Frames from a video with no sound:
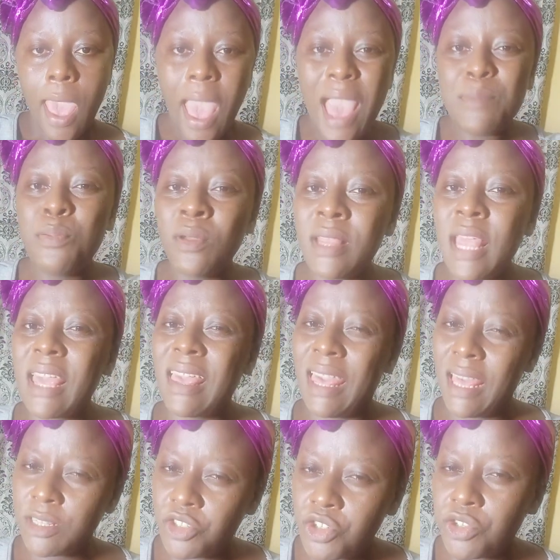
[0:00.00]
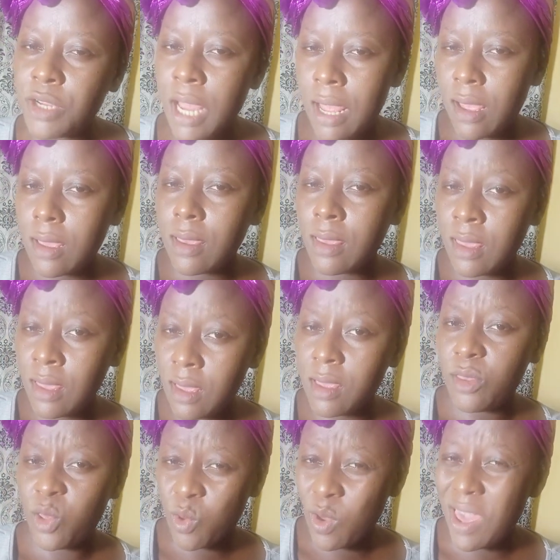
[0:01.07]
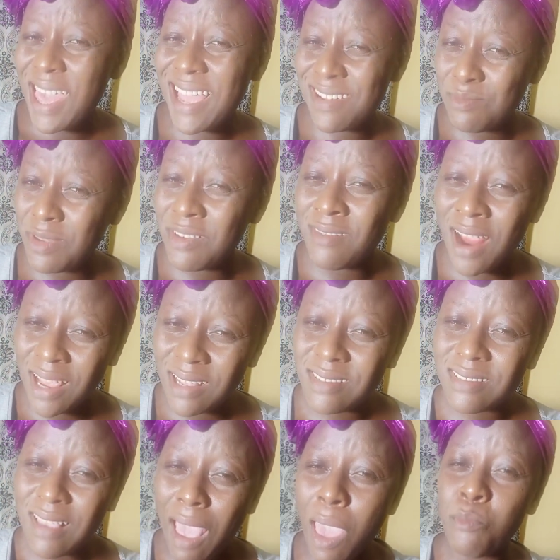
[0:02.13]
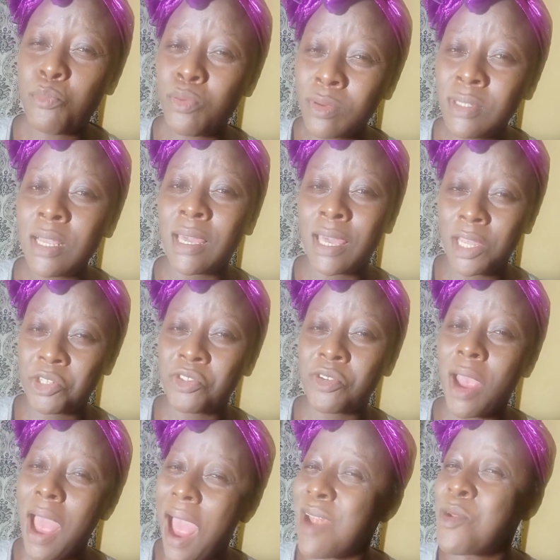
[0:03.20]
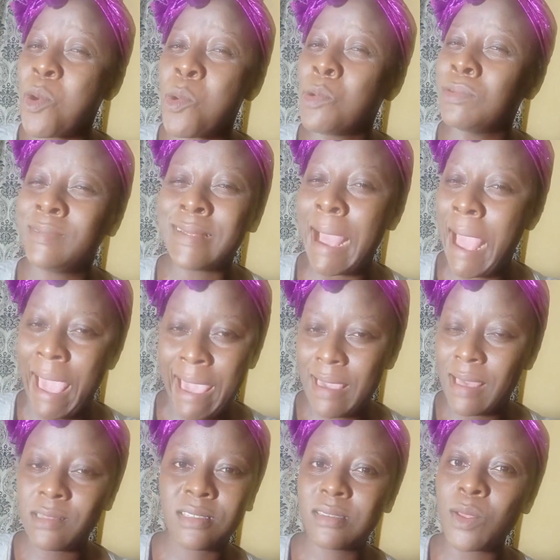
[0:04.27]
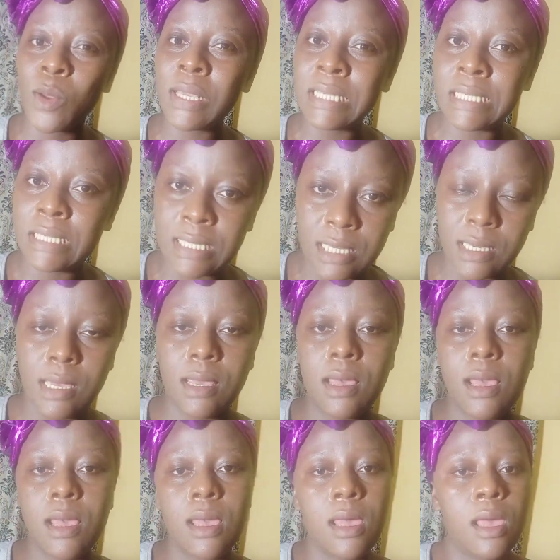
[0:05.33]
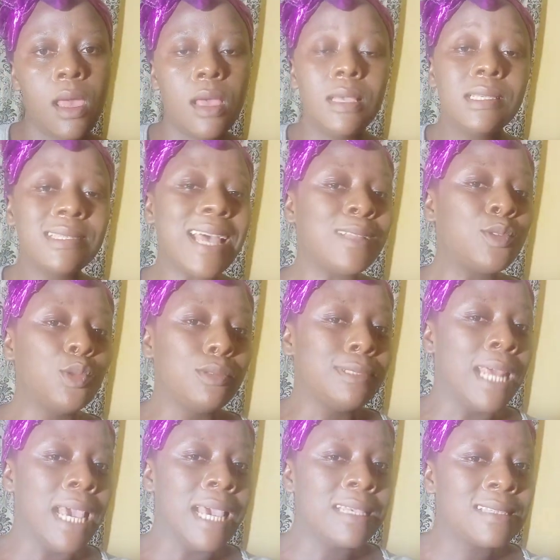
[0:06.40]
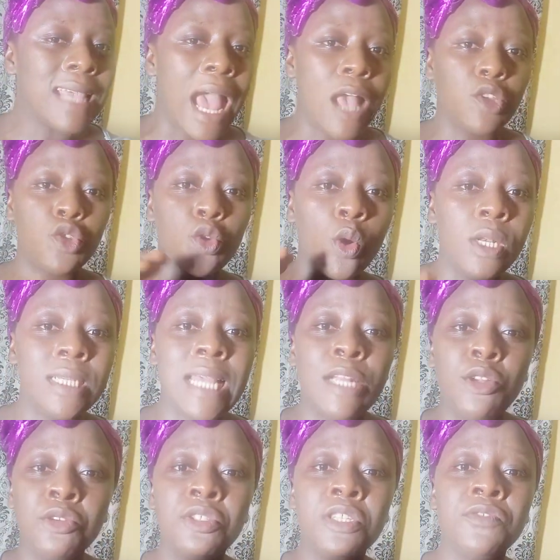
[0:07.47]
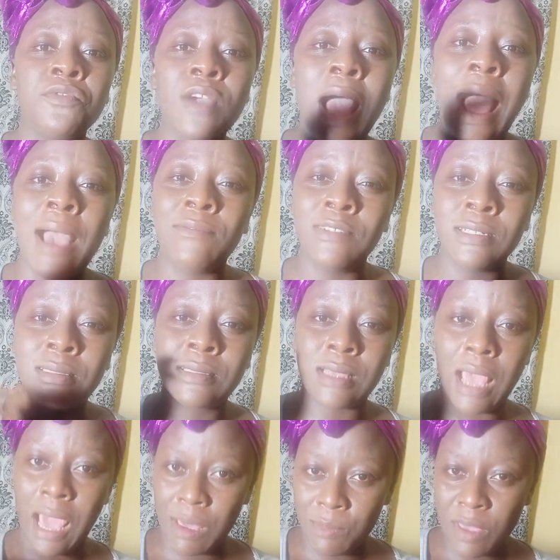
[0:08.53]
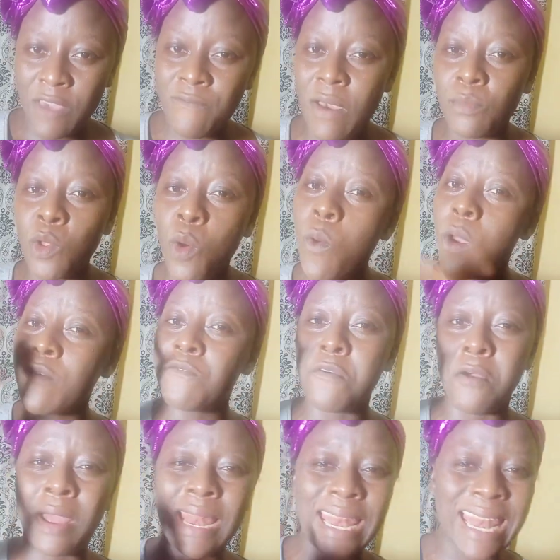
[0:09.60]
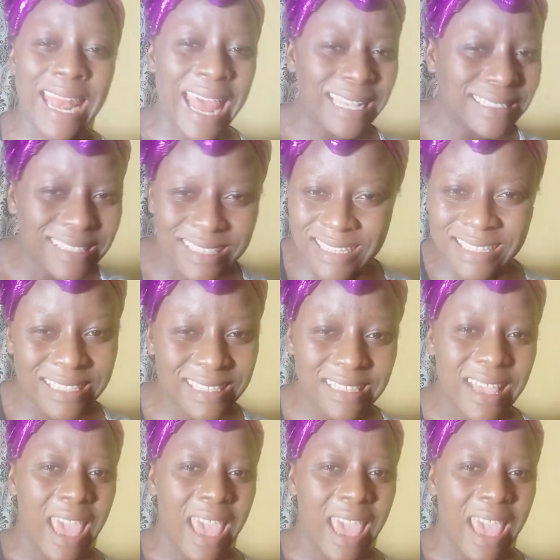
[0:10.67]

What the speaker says: I booked a caterer. Yeah, you heard me right. I booked a caterer. I'm not going to die. It's not easy. Saturdays and Sundays, I don't even have the time. If I'm not going for classes,